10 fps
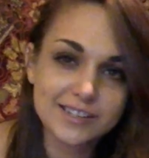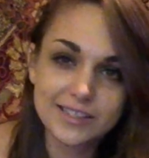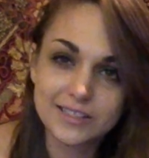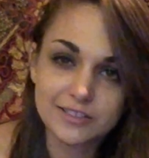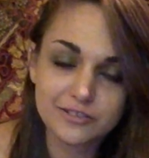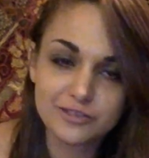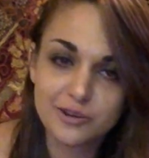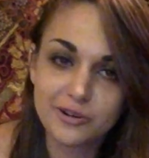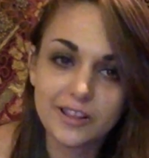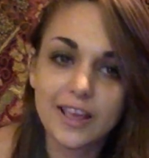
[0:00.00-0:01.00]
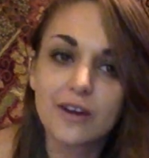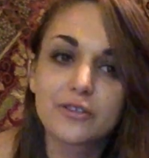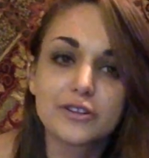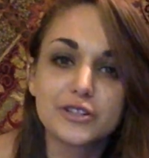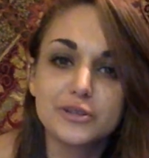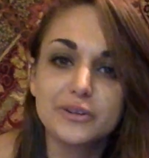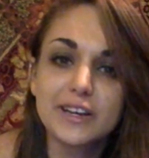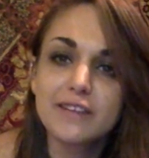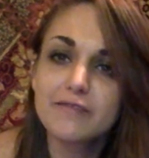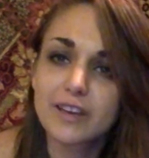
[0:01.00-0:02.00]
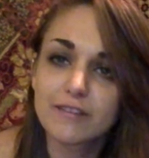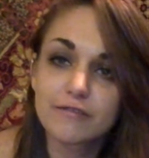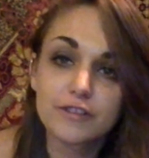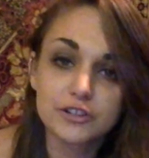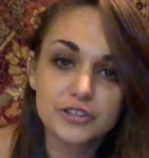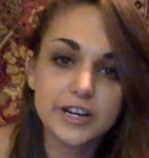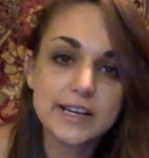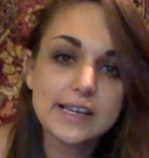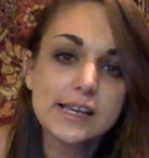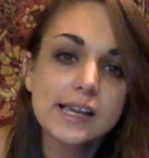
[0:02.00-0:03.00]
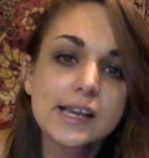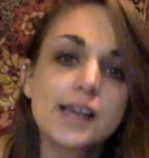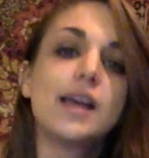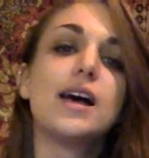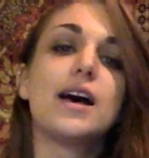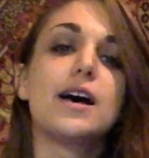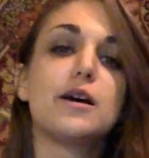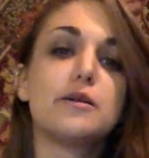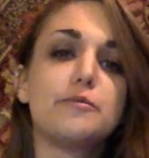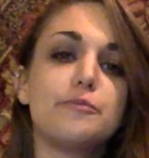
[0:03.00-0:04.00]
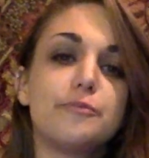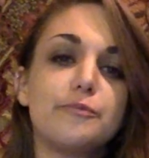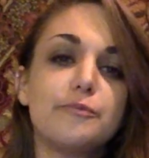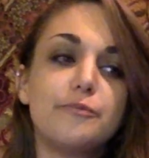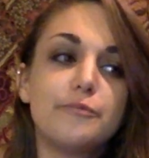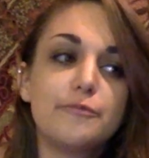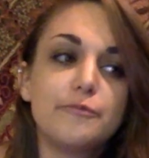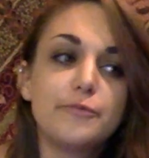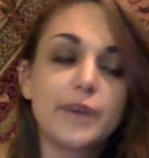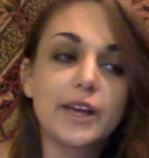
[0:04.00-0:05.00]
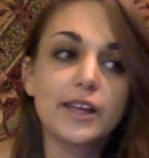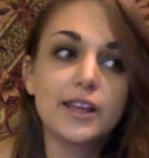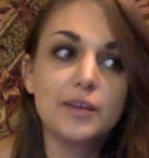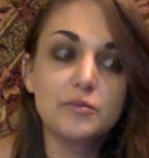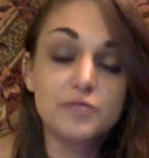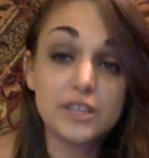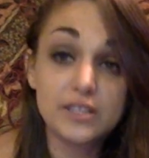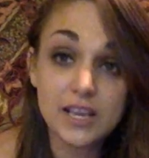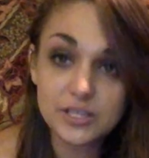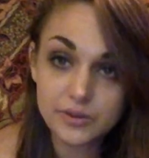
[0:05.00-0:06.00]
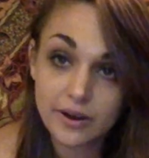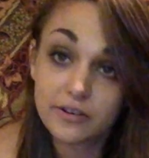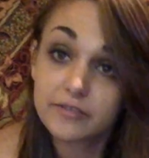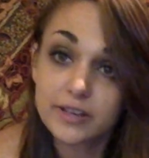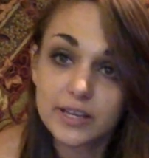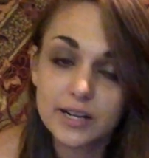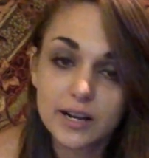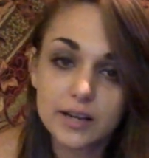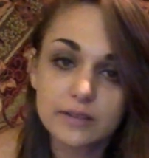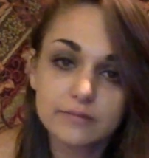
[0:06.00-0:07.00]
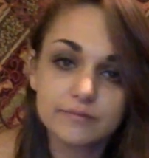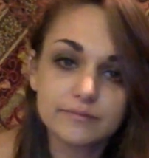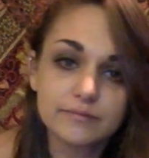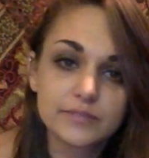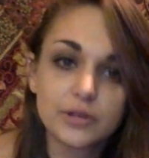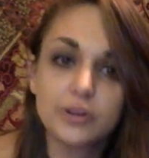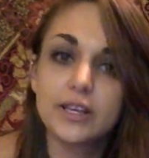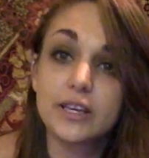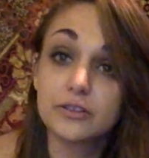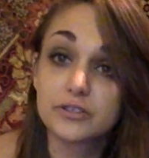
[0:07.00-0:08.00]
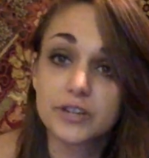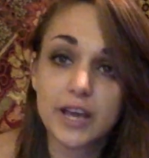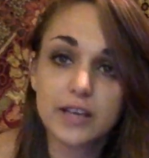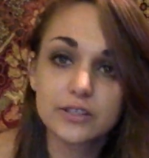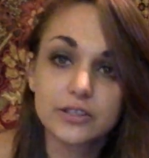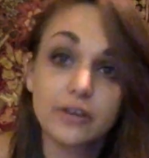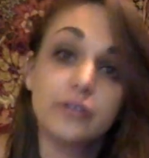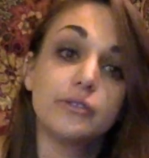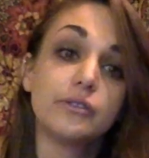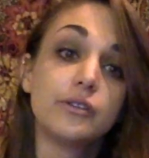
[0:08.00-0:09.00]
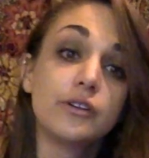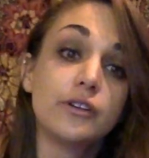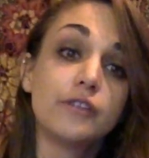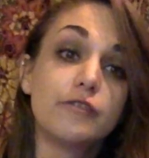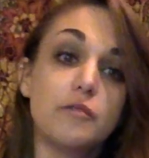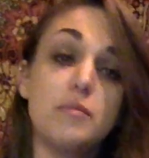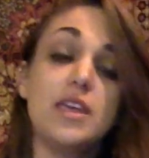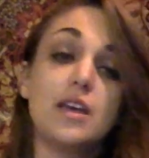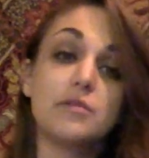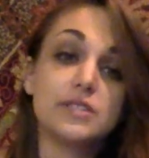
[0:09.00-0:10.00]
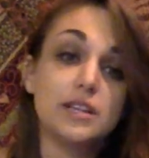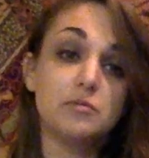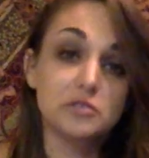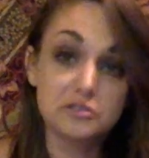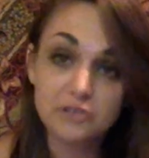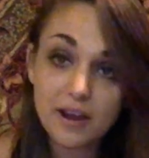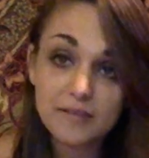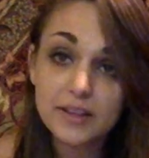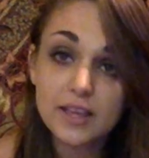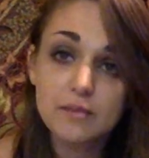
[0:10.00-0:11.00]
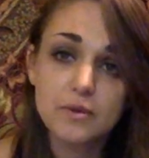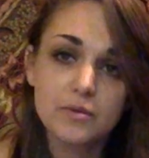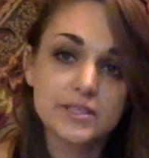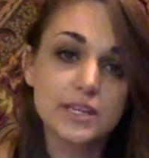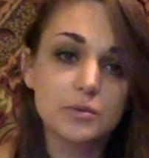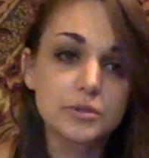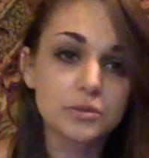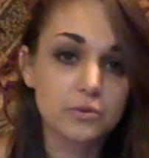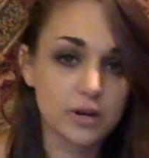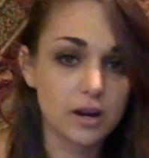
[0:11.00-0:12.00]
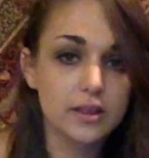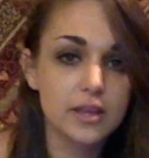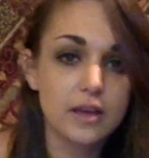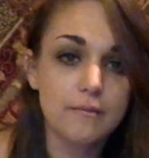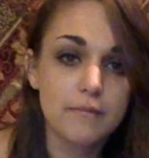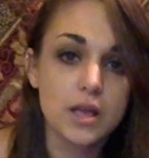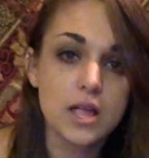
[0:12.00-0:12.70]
is totally counterintuitive and frustrating, but it takes you out of it. Totally kills your day. So for me, I wasn't able to drive on them. I wasn't able to work on them.